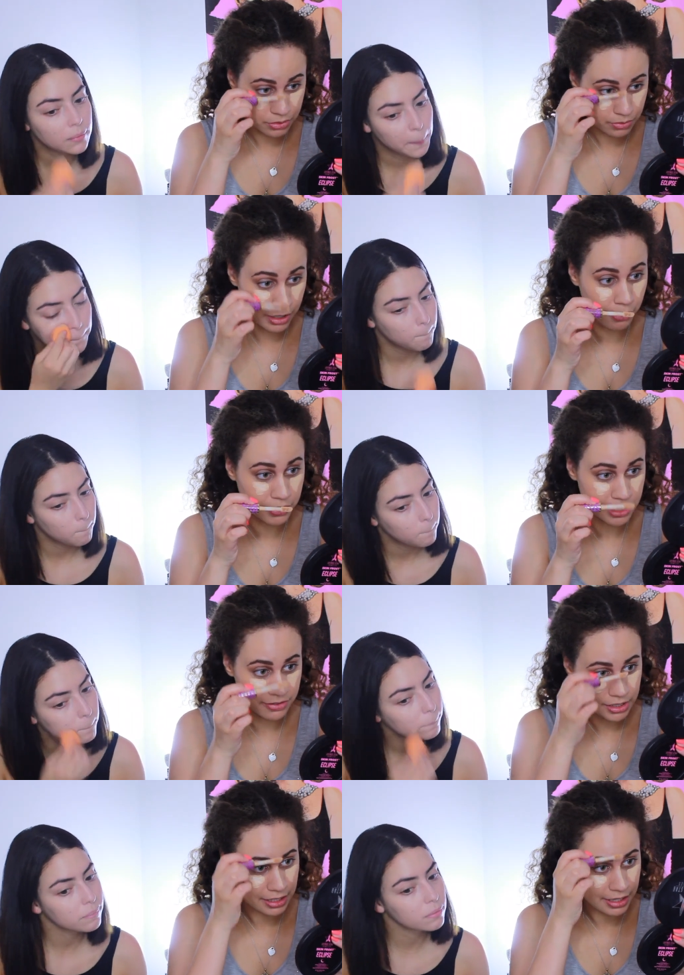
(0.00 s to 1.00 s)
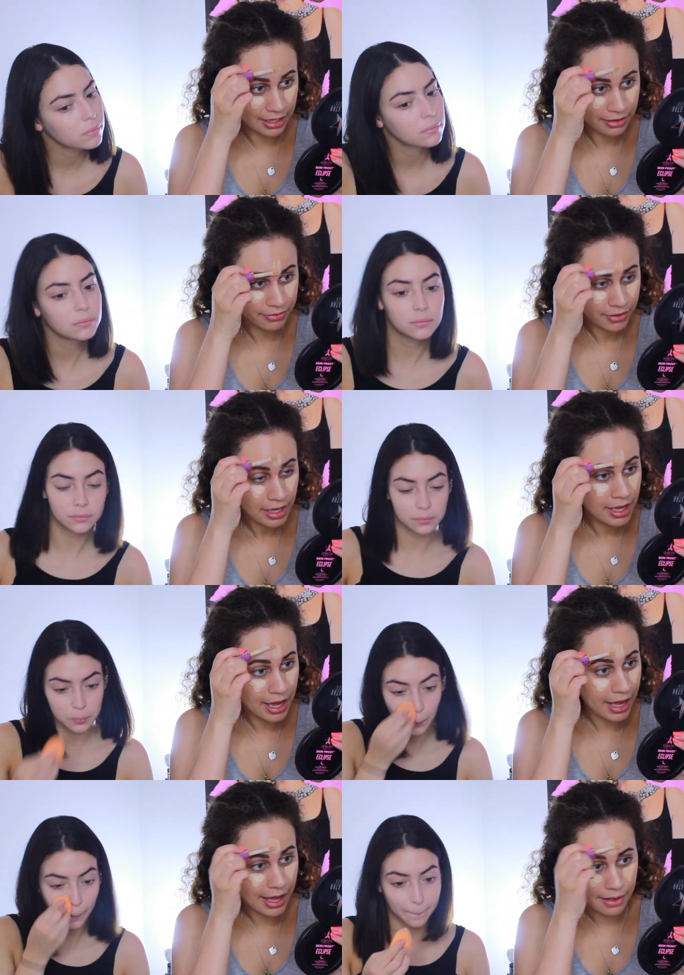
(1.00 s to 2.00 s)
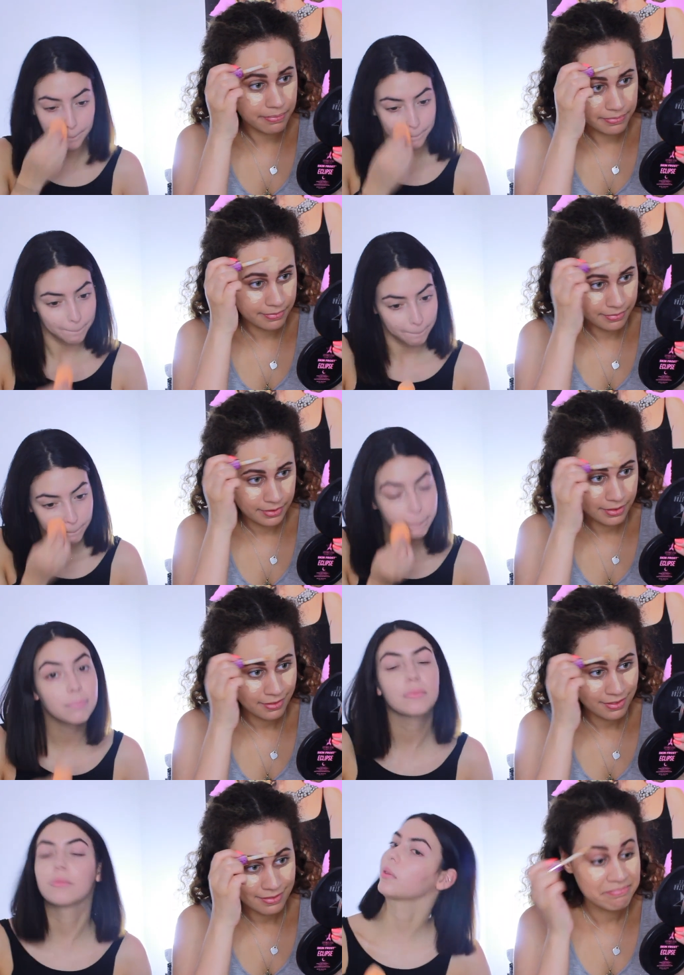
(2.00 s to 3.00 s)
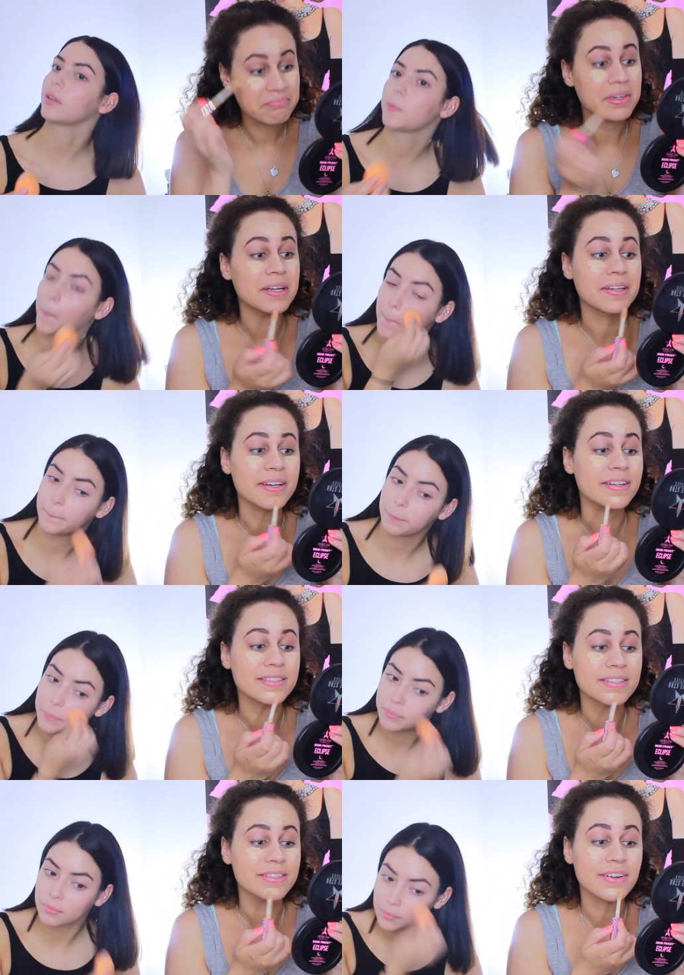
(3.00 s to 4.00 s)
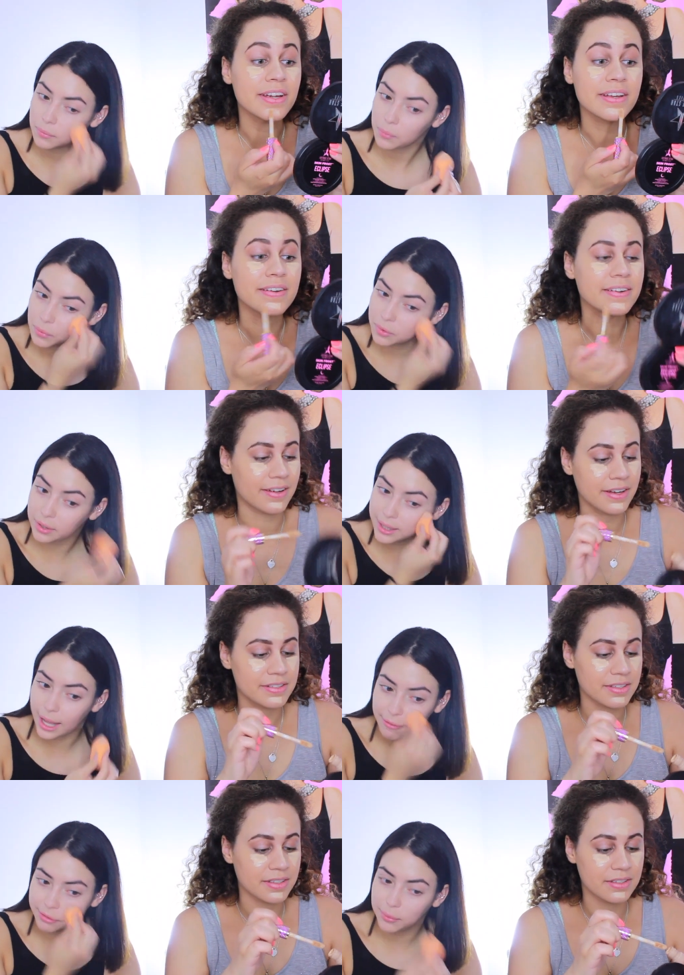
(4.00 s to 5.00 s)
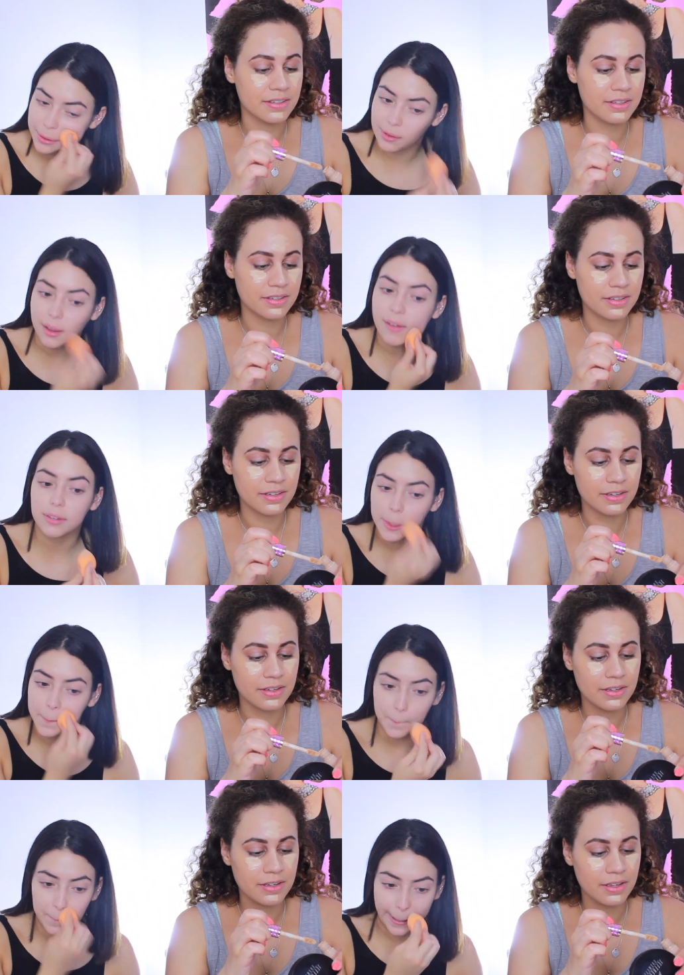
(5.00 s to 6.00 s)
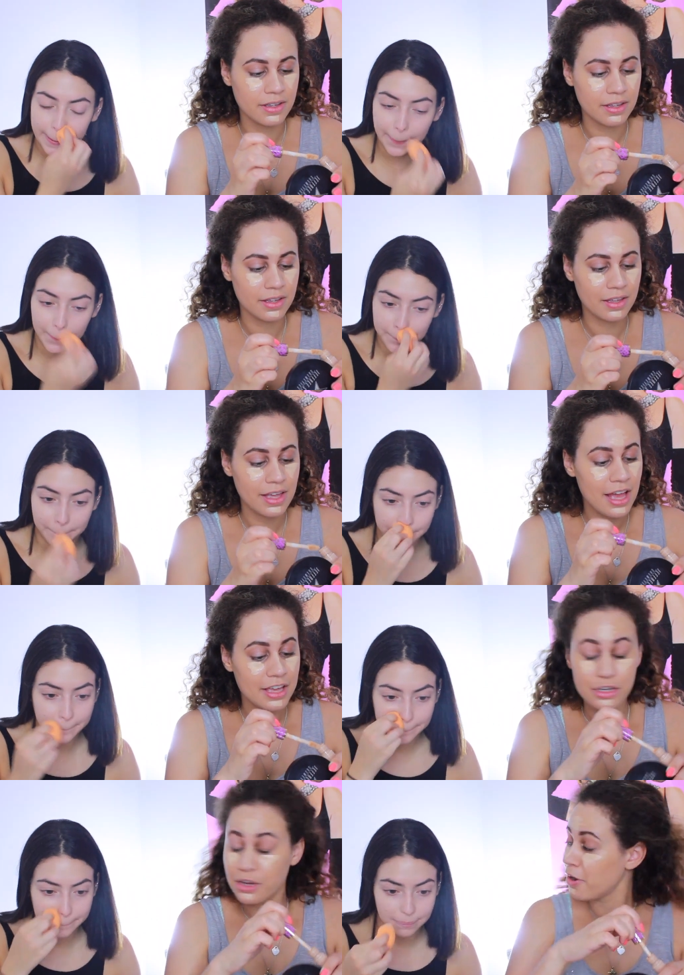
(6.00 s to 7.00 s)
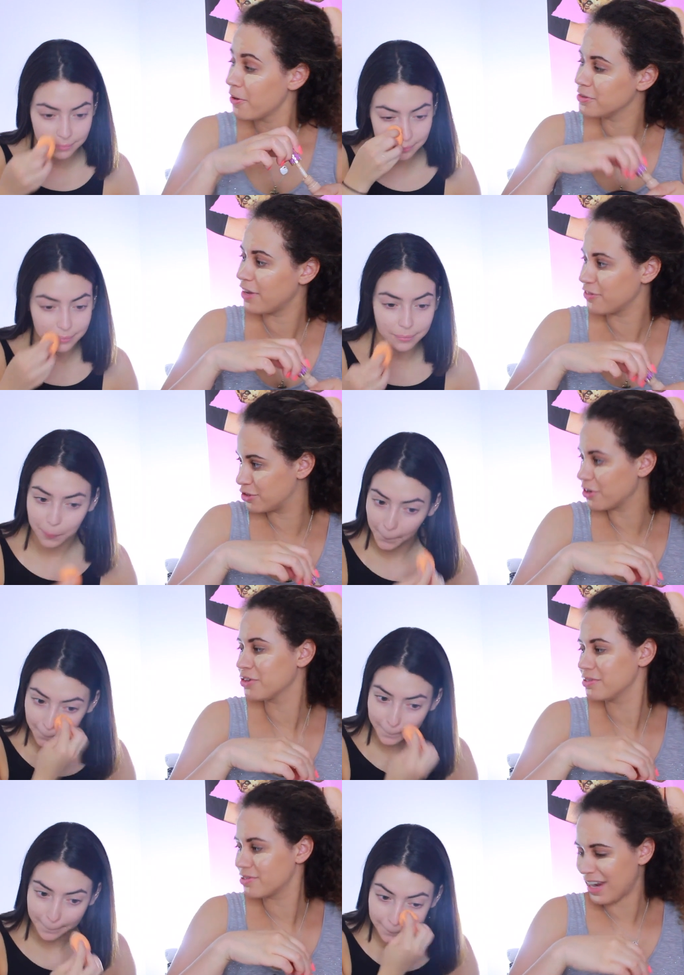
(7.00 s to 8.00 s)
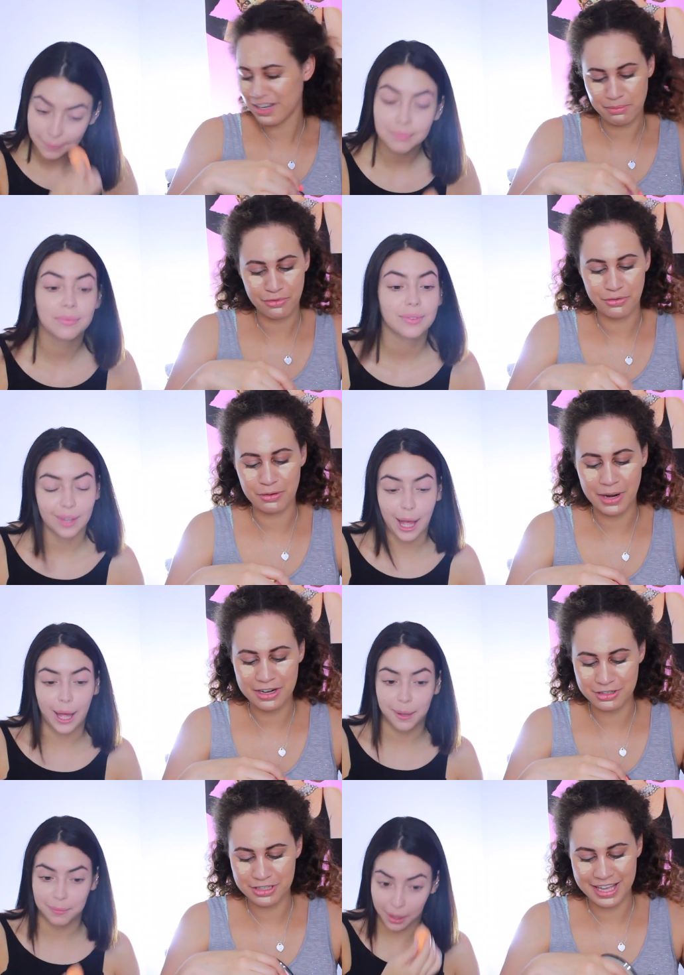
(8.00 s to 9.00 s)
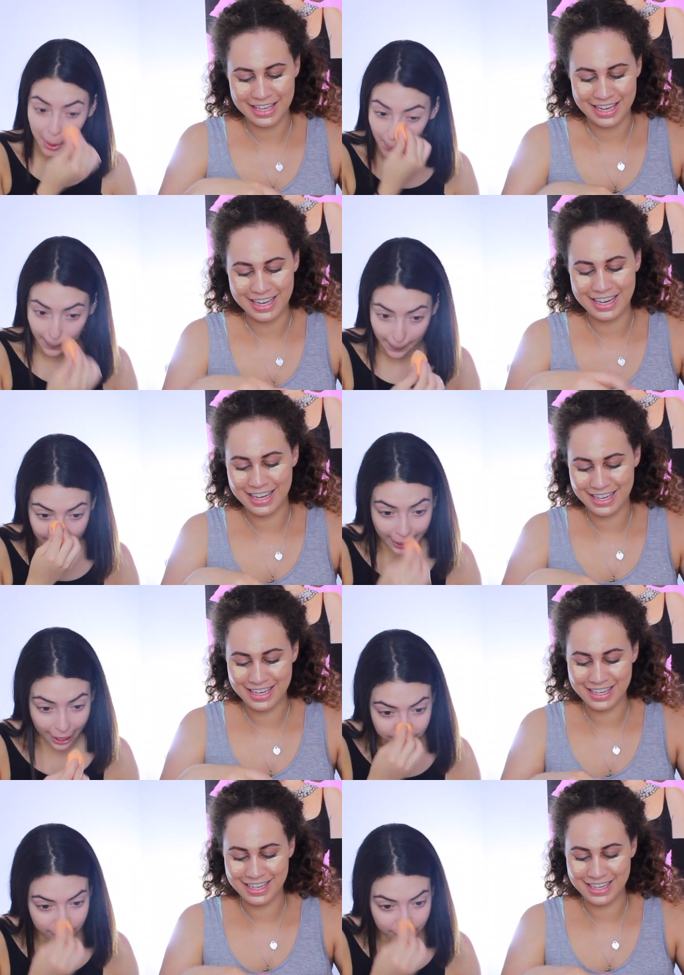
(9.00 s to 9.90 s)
Speaker 1: as well, which I really love. Um, and yeah, it's just
Speaker 2: great. See, honestly. everyone loves it. I don't.
Speaker 1: You don't? Have you so you tried it before? Why don't you like
Speaker 2: it? I have